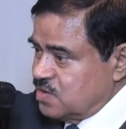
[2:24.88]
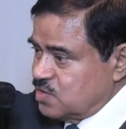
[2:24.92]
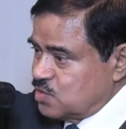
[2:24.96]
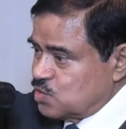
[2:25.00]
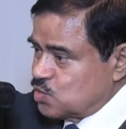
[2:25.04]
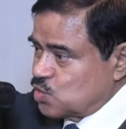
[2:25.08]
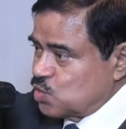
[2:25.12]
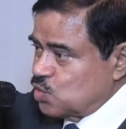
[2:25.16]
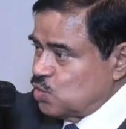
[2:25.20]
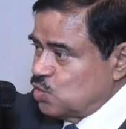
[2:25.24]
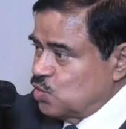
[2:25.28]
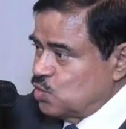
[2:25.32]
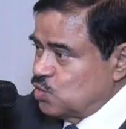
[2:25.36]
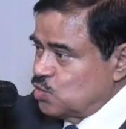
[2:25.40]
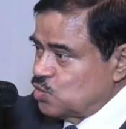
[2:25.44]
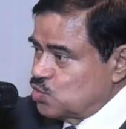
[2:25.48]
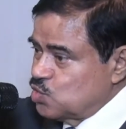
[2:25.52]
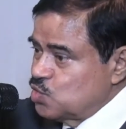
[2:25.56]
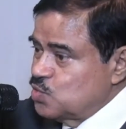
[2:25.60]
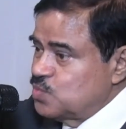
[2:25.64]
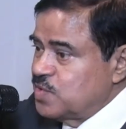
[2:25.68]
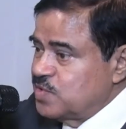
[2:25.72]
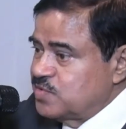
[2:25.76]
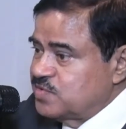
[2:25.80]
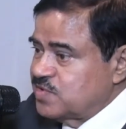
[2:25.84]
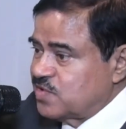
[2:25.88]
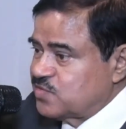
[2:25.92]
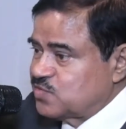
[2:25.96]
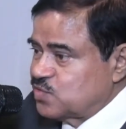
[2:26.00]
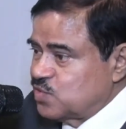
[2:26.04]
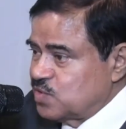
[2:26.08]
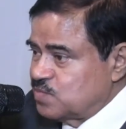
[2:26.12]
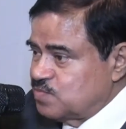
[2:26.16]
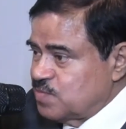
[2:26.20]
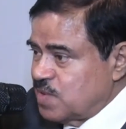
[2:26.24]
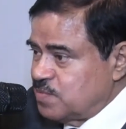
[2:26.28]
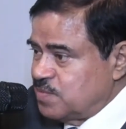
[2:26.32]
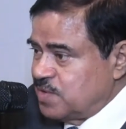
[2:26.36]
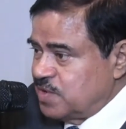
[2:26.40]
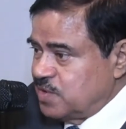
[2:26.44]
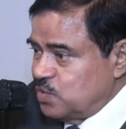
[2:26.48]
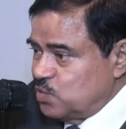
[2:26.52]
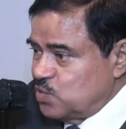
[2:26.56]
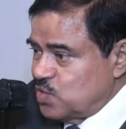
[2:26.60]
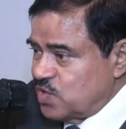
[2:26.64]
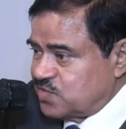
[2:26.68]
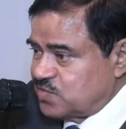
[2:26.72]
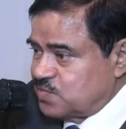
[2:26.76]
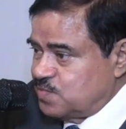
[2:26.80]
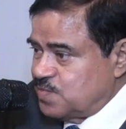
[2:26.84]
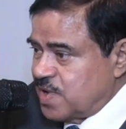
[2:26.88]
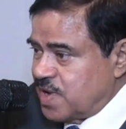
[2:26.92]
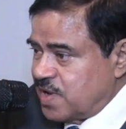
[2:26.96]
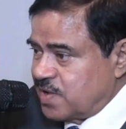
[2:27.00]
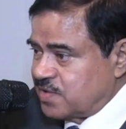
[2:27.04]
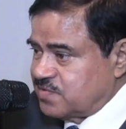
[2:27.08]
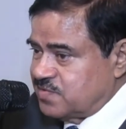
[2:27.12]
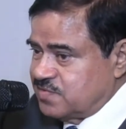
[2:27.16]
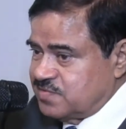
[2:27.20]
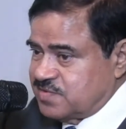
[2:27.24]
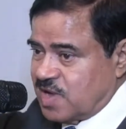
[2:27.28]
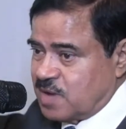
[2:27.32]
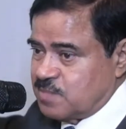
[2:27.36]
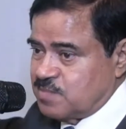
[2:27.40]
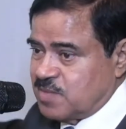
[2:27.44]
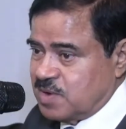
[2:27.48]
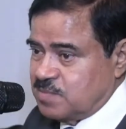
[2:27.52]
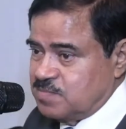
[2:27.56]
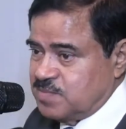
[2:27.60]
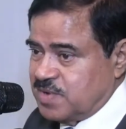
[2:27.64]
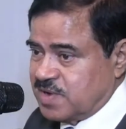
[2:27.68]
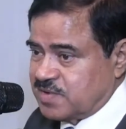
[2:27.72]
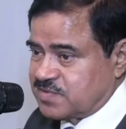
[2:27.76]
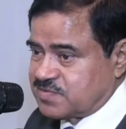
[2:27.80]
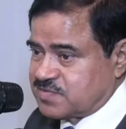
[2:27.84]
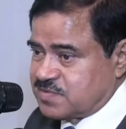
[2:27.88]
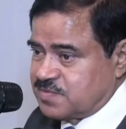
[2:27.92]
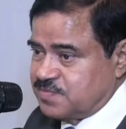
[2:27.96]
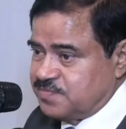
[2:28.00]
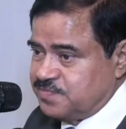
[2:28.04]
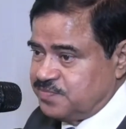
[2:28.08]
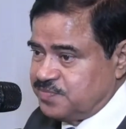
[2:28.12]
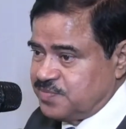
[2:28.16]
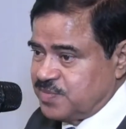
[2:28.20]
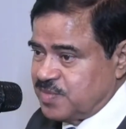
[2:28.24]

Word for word: to do business with maybe US banks, German banks.